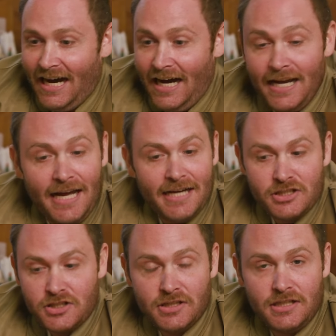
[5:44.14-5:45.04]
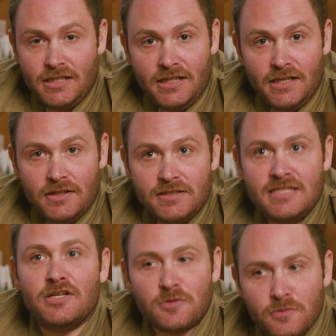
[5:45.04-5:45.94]
I actually
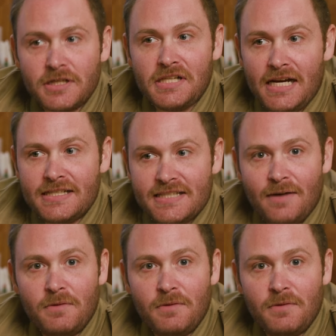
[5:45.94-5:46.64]
didn't realize how